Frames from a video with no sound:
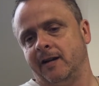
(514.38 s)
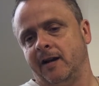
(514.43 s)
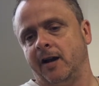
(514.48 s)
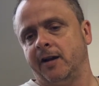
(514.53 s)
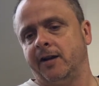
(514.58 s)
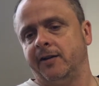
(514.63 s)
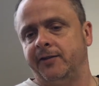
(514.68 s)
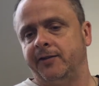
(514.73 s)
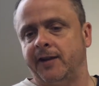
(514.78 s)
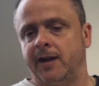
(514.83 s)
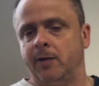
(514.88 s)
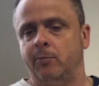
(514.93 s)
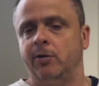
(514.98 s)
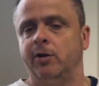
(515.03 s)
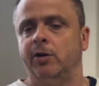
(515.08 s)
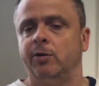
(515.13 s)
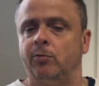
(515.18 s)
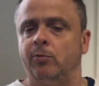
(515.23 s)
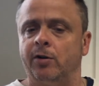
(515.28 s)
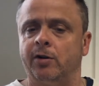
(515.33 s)
I can say
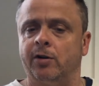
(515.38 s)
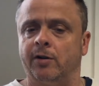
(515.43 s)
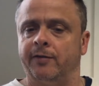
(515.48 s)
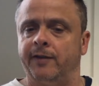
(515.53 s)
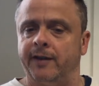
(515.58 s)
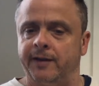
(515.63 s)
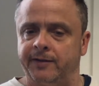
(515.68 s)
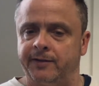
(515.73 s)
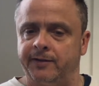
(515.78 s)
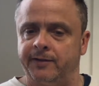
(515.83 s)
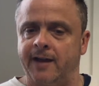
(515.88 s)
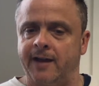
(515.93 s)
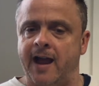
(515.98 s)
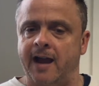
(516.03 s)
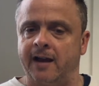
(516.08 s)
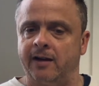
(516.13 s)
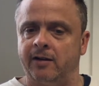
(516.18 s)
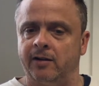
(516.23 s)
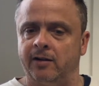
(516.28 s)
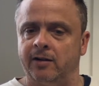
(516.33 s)
we're going to work on this
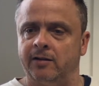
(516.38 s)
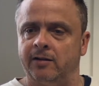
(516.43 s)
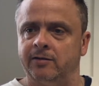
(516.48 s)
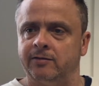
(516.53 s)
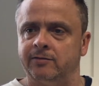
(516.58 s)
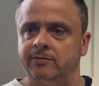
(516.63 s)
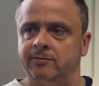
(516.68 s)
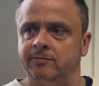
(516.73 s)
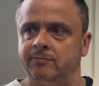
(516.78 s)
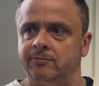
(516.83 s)
angle,